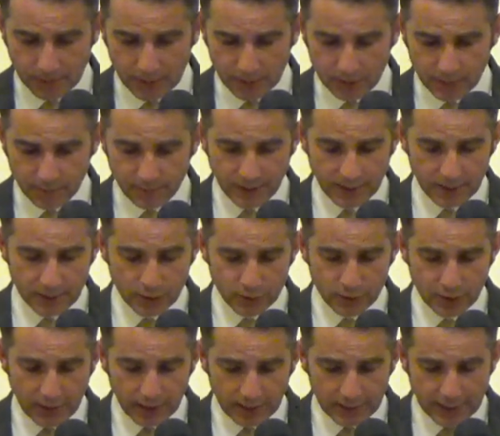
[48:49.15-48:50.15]
His feather
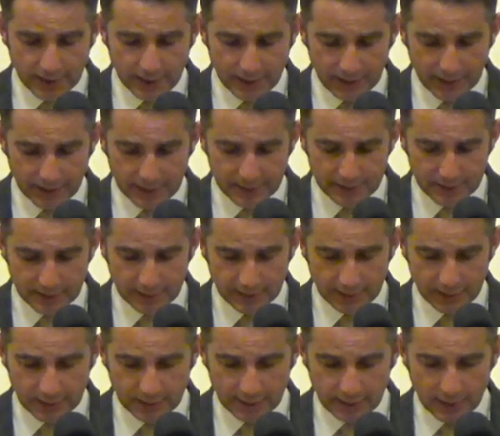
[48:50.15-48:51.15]
shall thee hide,
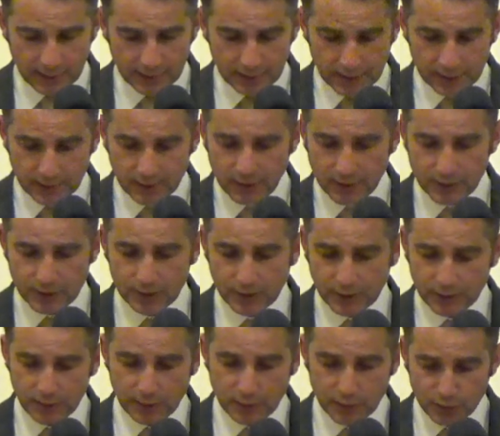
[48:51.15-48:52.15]
thy trust
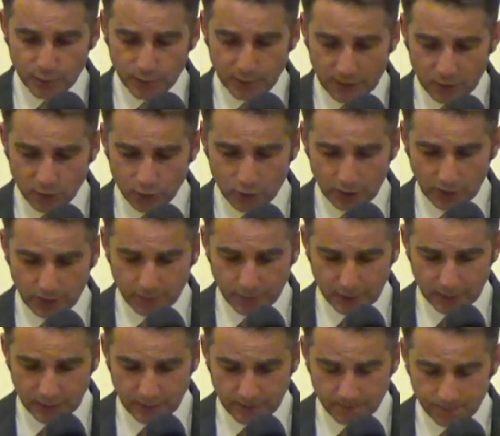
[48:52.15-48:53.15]
under His wings shall
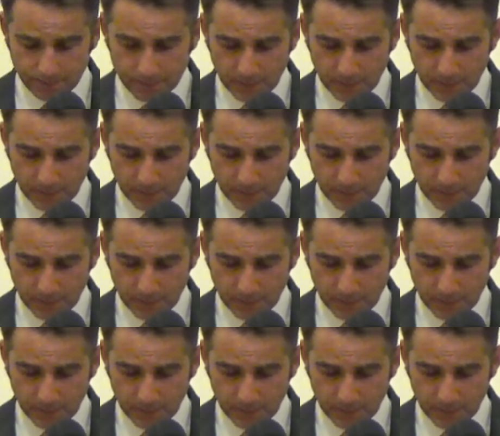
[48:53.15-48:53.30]
be.